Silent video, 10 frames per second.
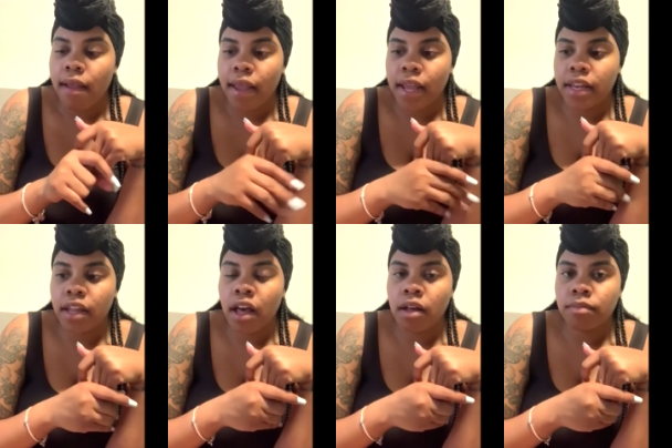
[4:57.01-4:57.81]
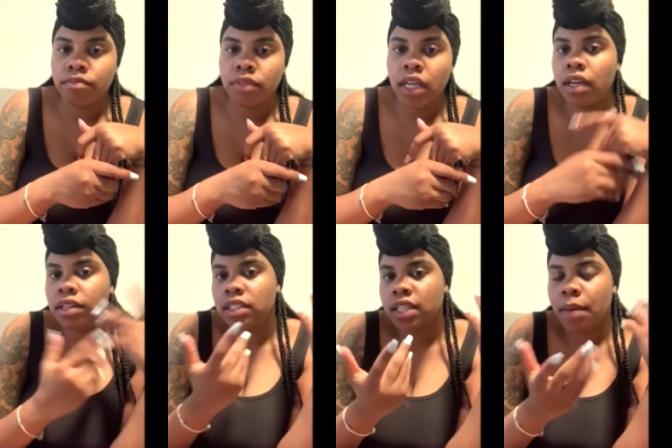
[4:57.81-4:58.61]
And I
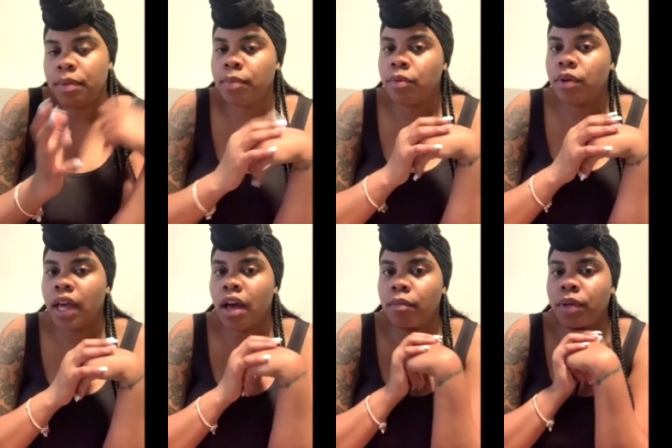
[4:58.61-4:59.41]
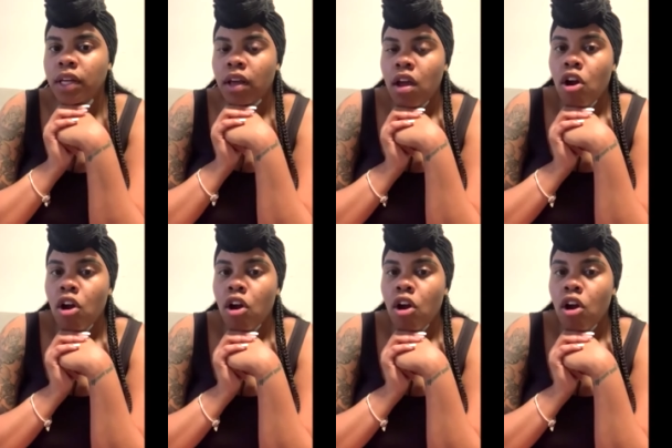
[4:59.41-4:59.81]
just got people who can help me